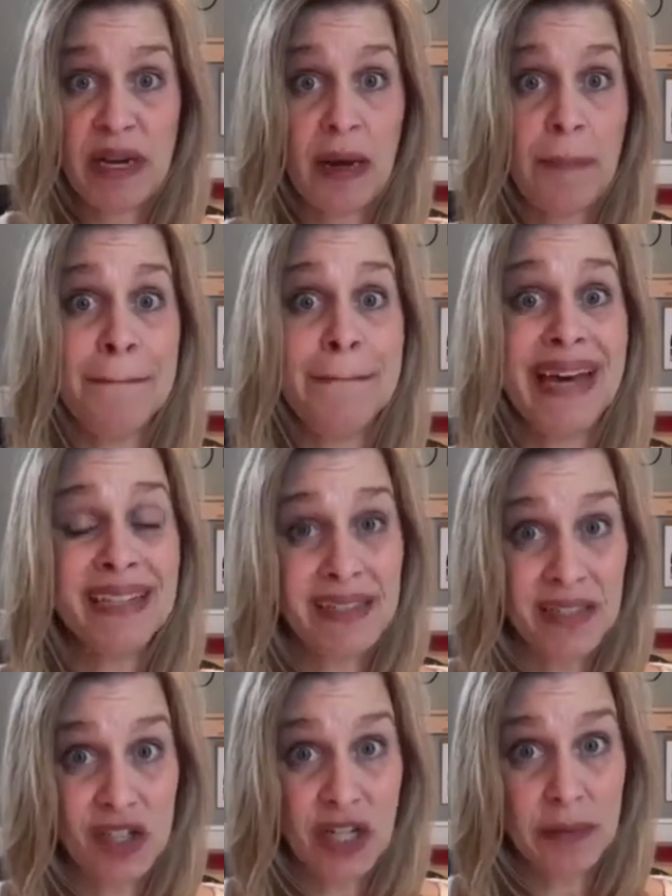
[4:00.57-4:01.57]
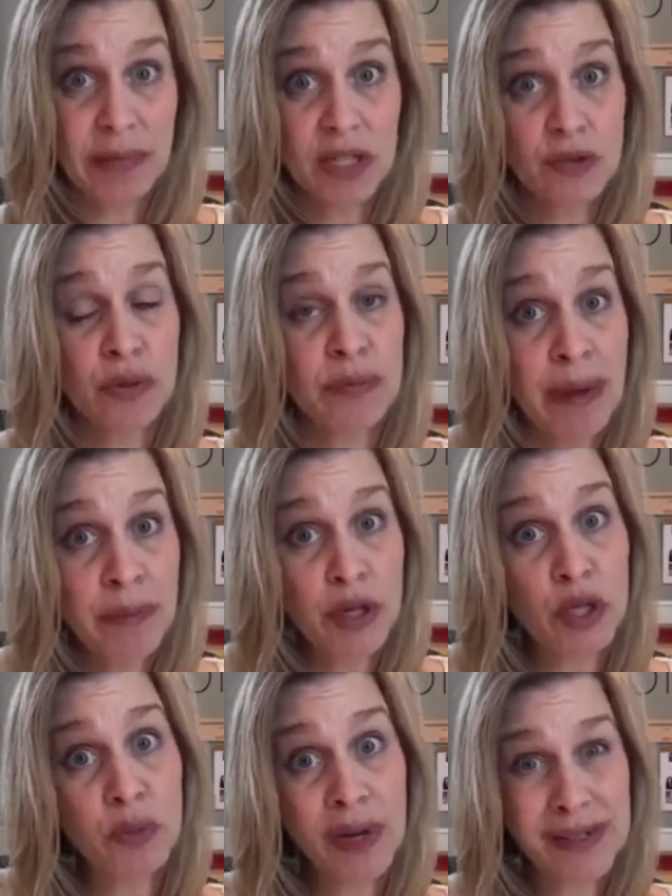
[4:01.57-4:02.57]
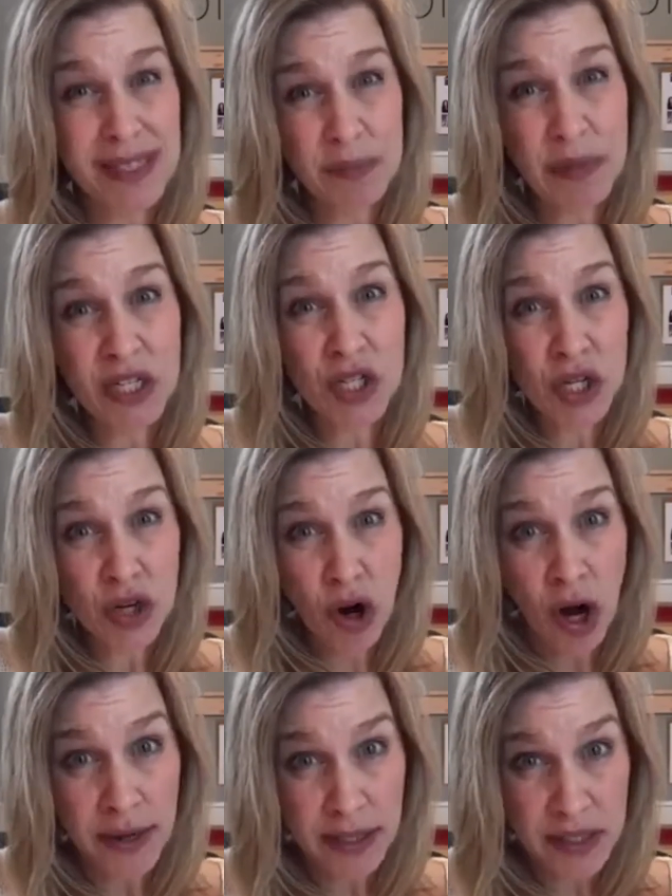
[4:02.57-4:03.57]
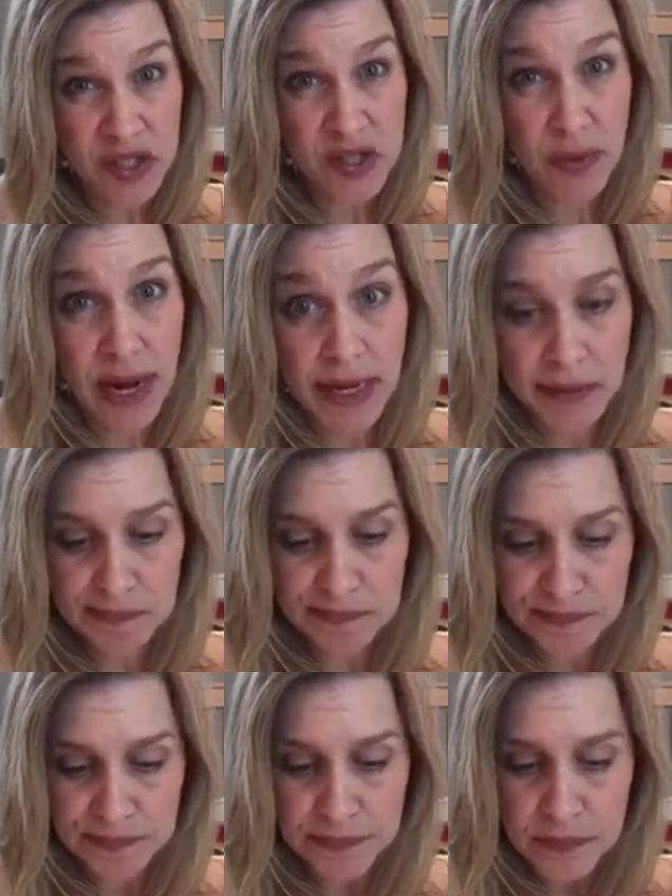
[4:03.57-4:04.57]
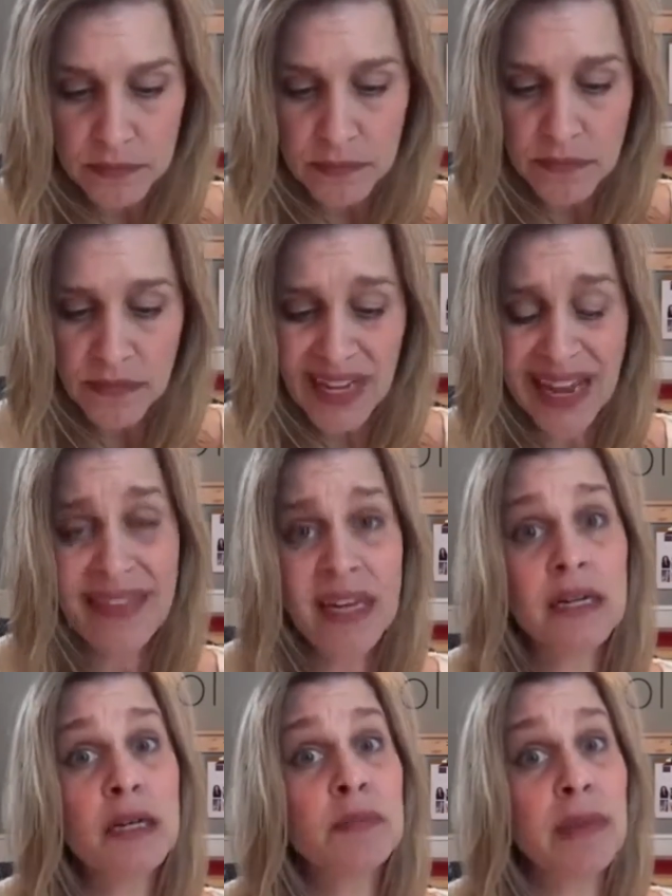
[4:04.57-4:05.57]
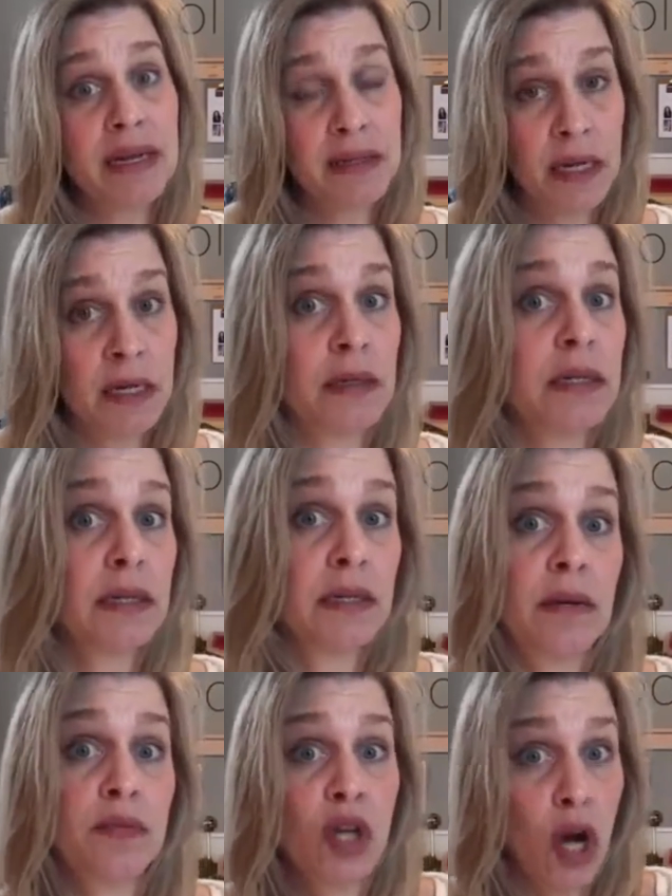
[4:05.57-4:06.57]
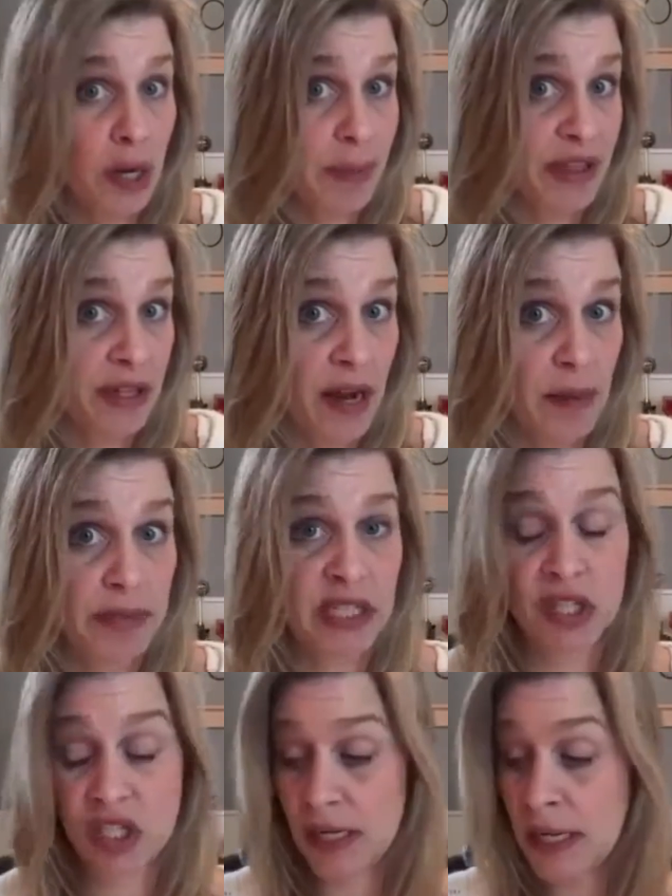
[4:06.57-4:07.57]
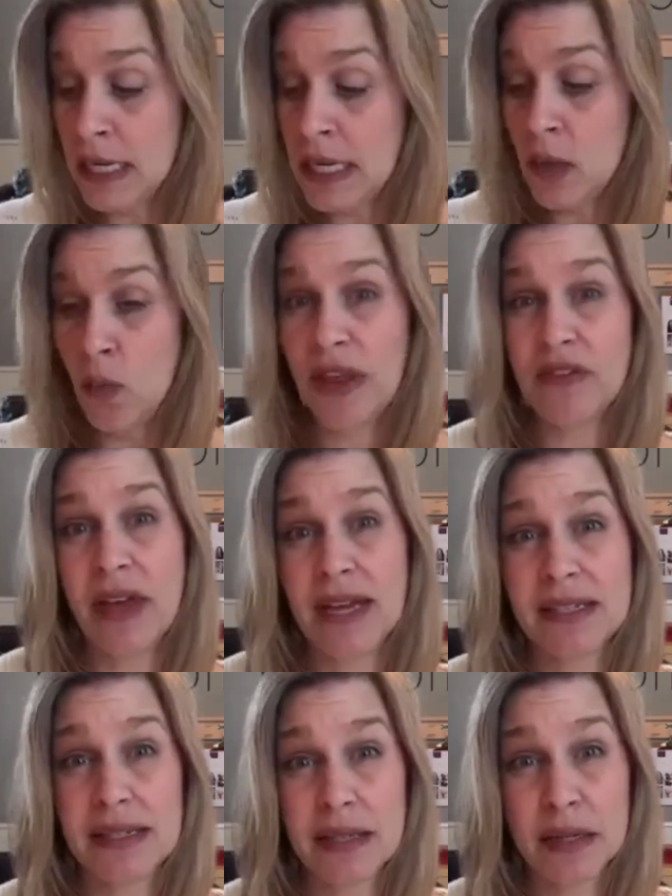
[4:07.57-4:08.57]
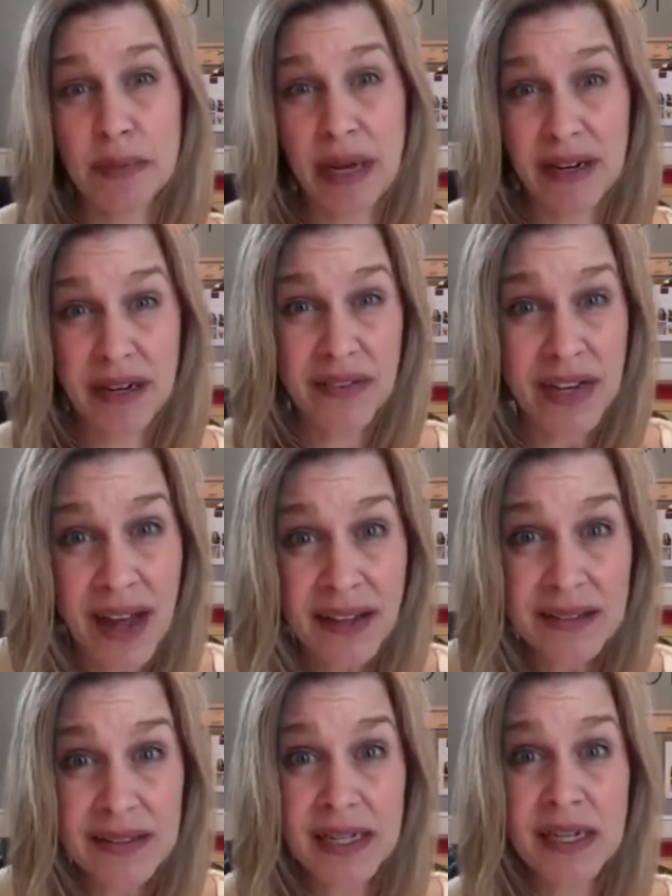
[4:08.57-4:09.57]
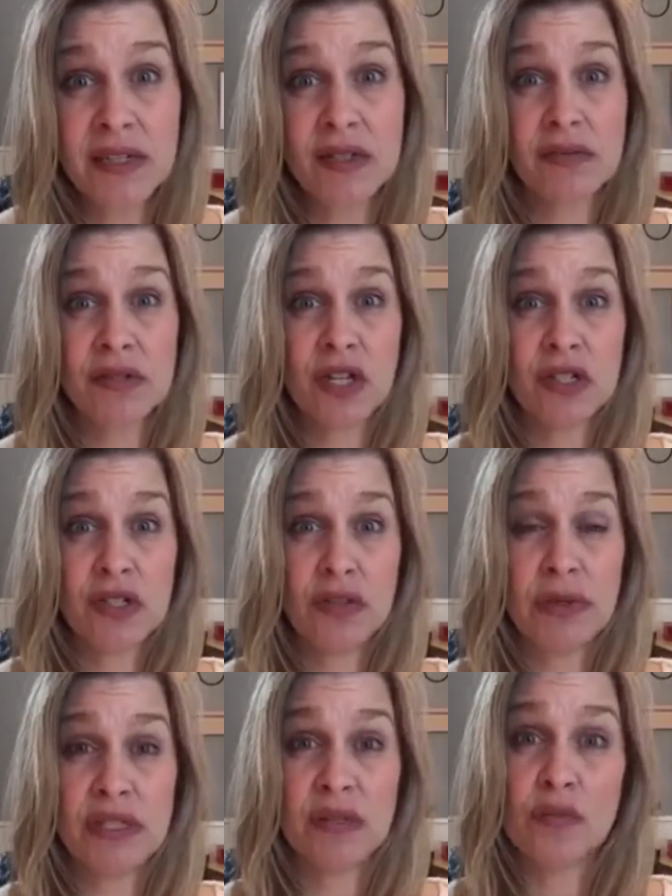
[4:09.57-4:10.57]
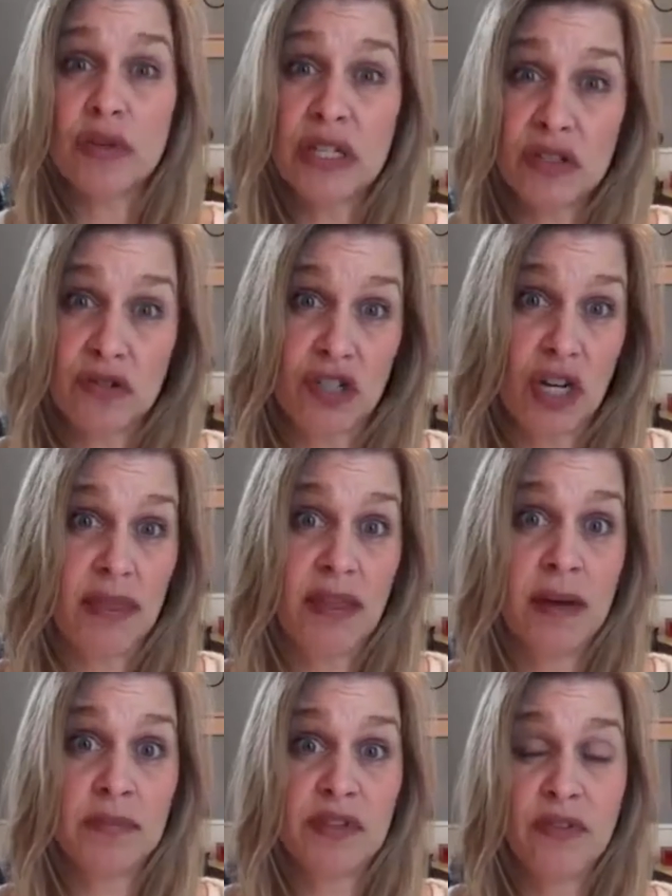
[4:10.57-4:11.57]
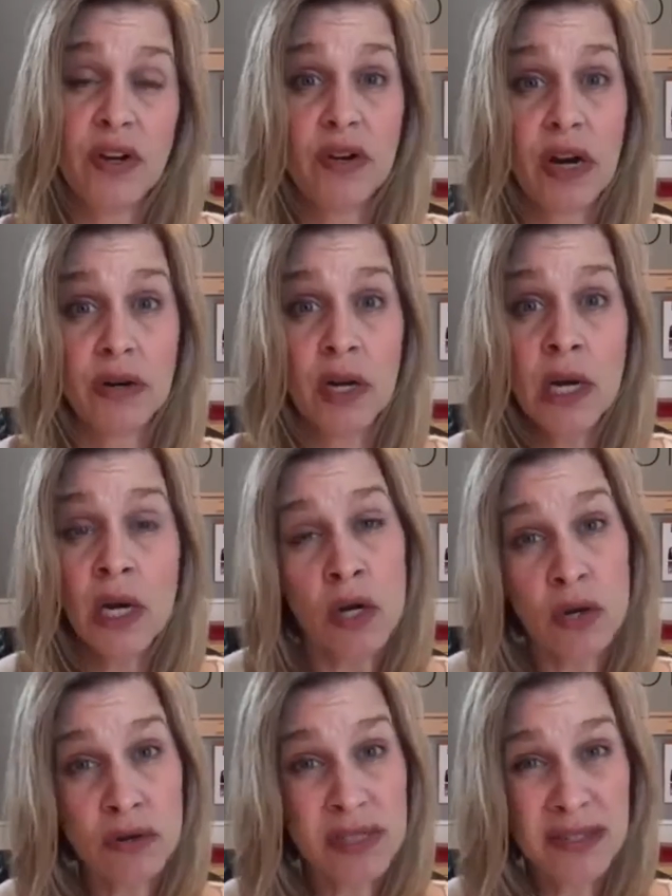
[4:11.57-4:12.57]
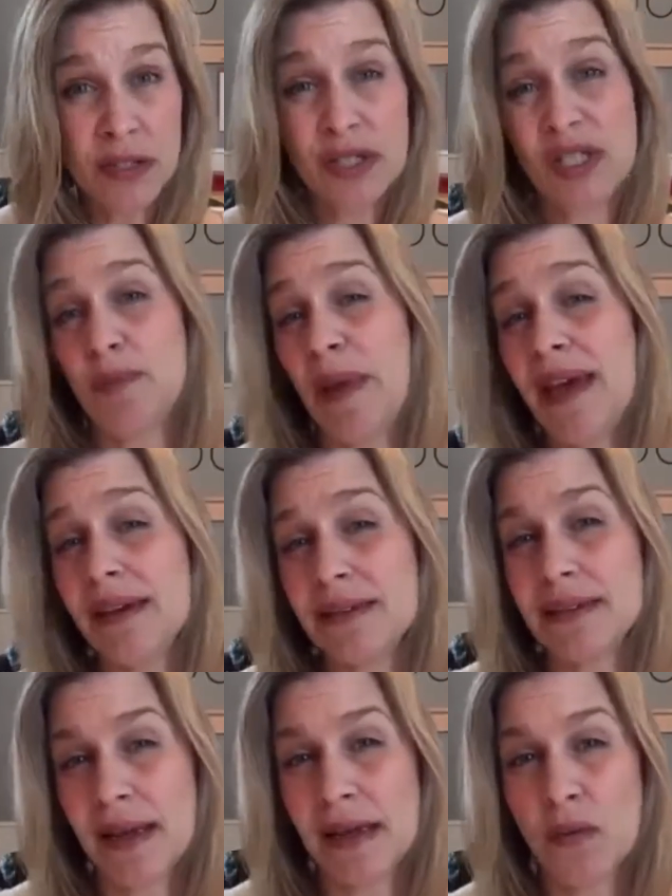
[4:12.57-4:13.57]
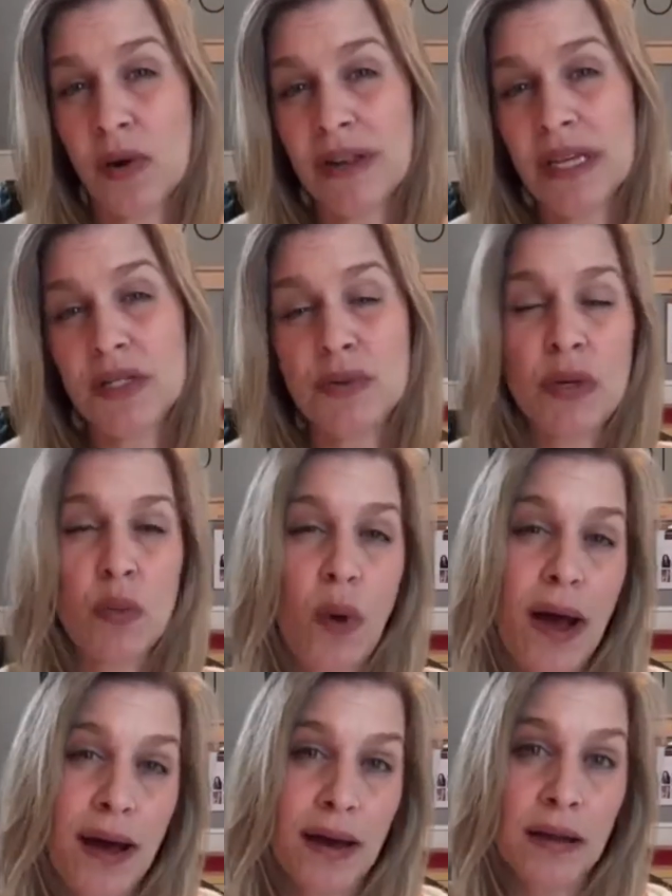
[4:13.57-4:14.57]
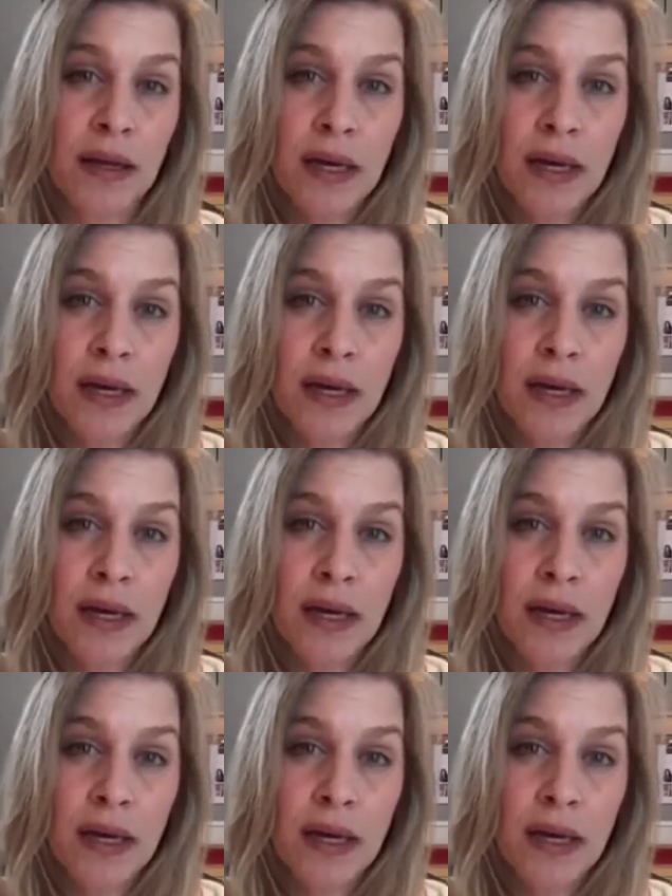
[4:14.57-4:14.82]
up messaging, because remember, you want to speak to your audience, right? And then talk about the competition, whether that's the competitive analysis or just doing some research on them to figure out who's in your space and what are they doing well.